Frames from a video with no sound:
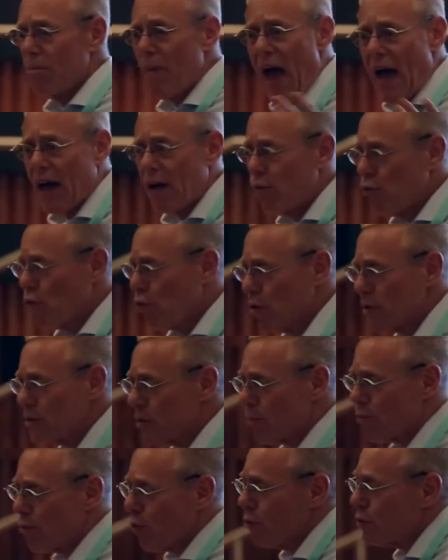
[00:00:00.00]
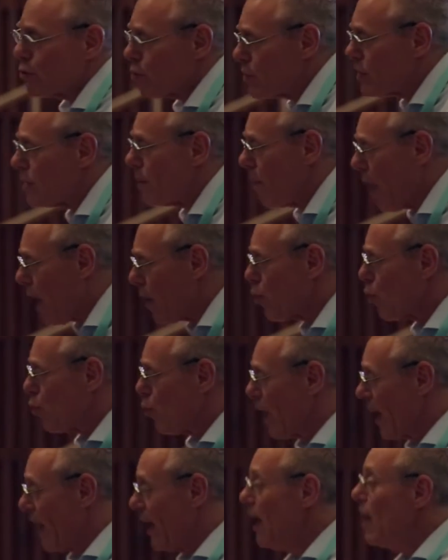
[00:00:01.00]
a bag of words approach or some other
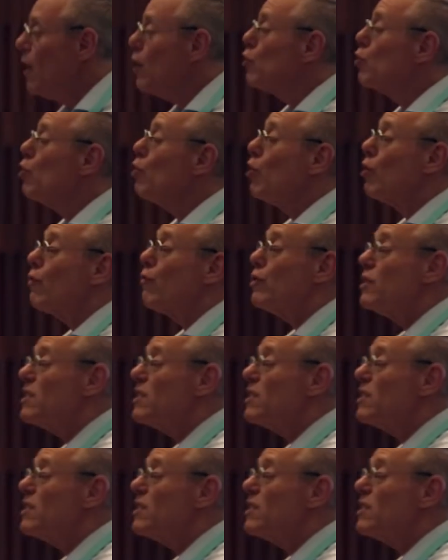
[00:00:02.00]
way to look